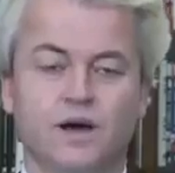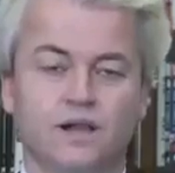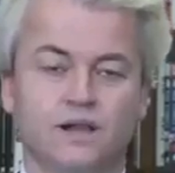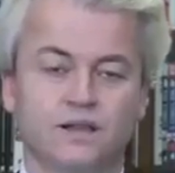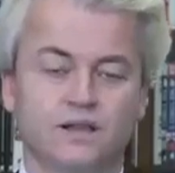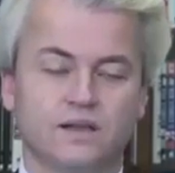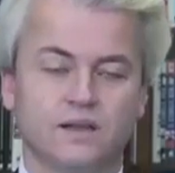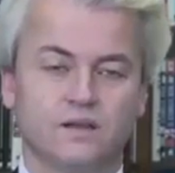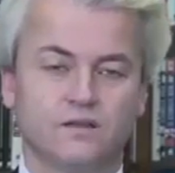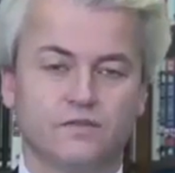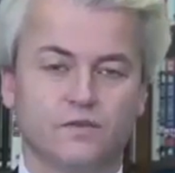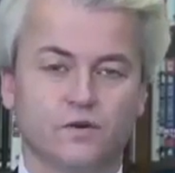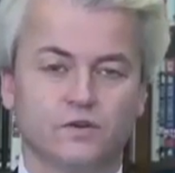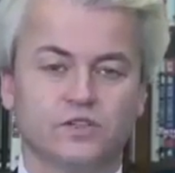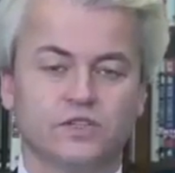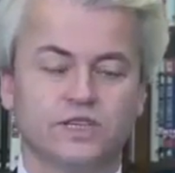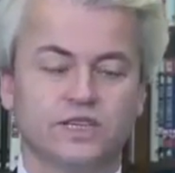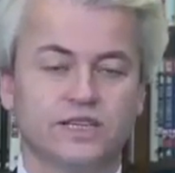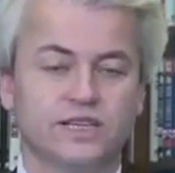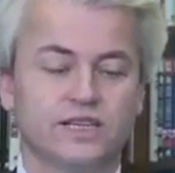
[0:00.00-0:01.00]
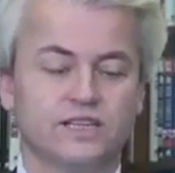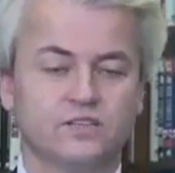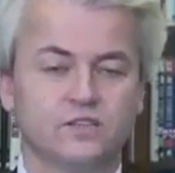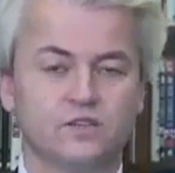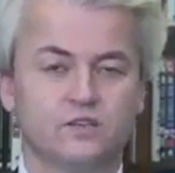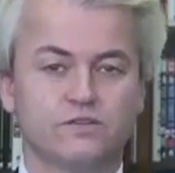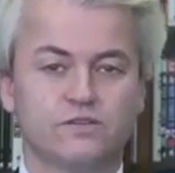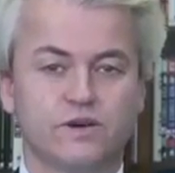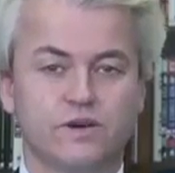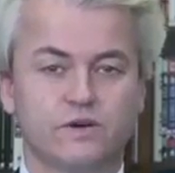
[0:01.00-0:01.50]
Well, unfortunately, that's
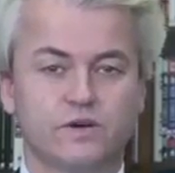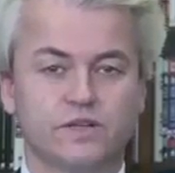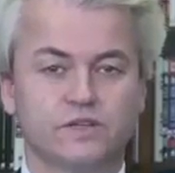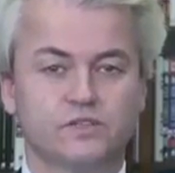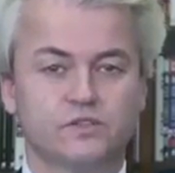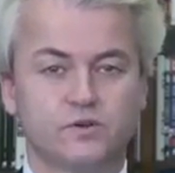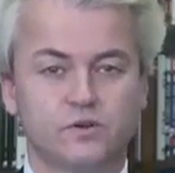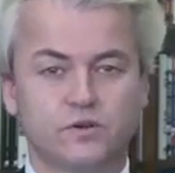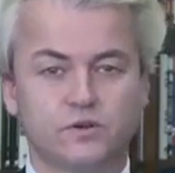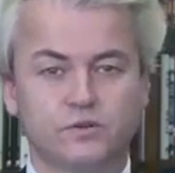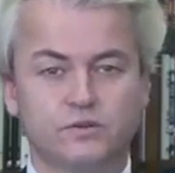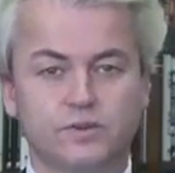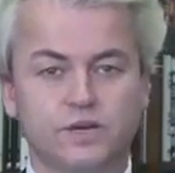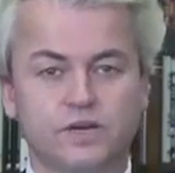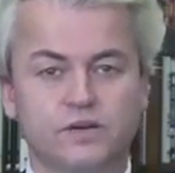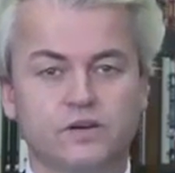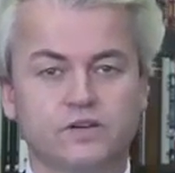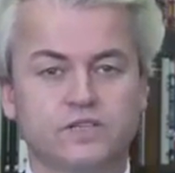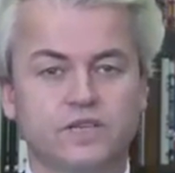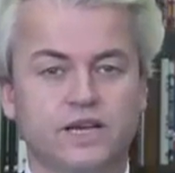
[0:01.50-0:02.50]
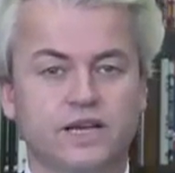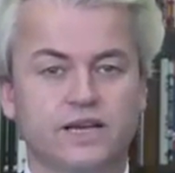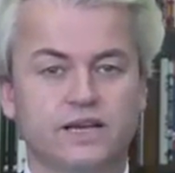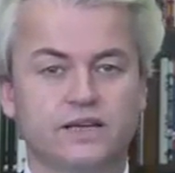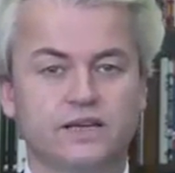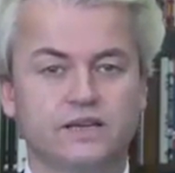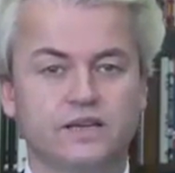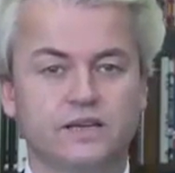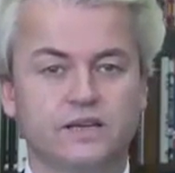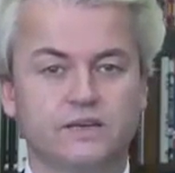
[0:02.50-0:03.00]
all very true, because
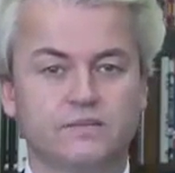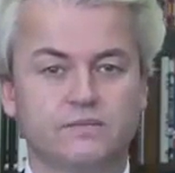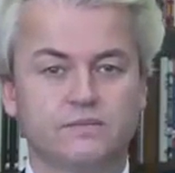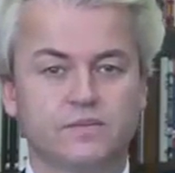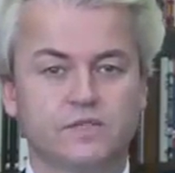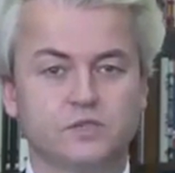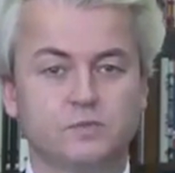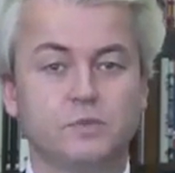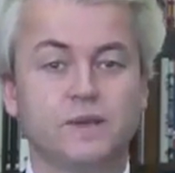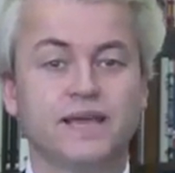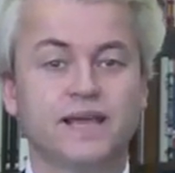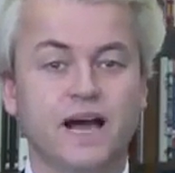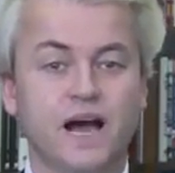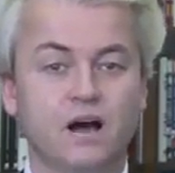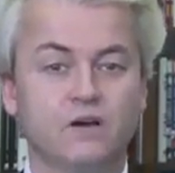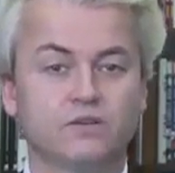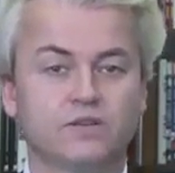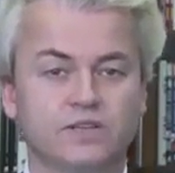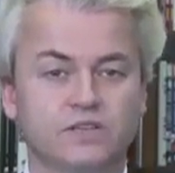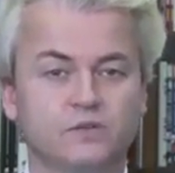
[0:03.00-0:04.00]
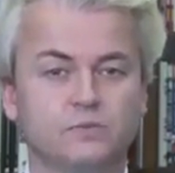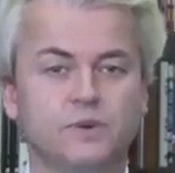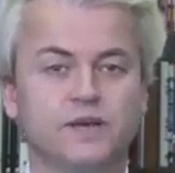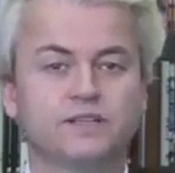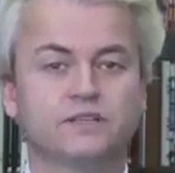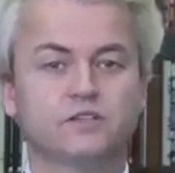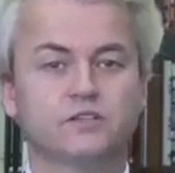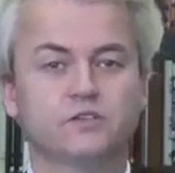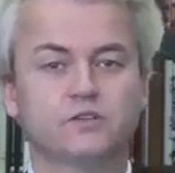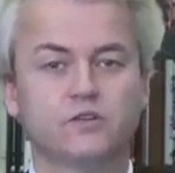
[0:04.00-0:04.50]
I speak out and
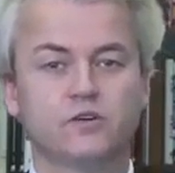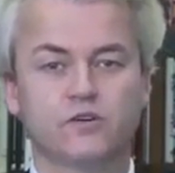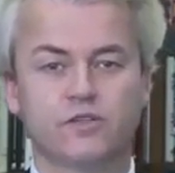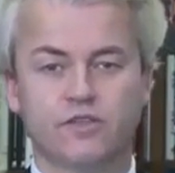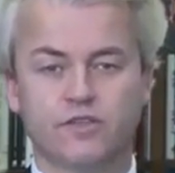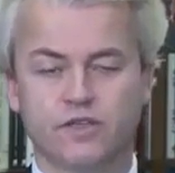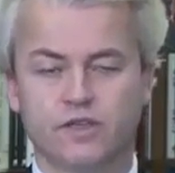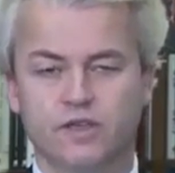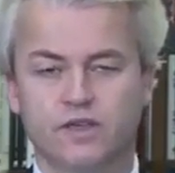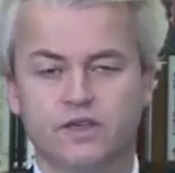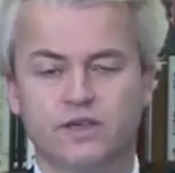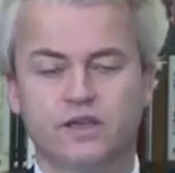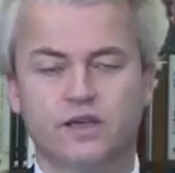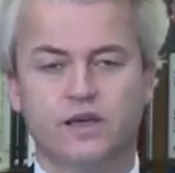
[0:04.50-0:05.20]
speak the truth